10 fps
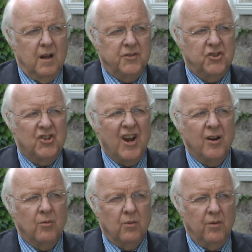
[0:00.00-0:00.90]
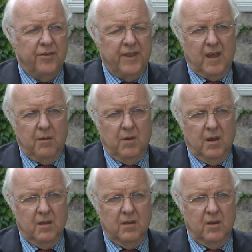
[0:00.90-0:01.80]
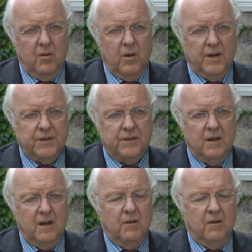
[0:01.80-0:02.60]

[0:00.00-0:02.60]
a general theme in the U.S.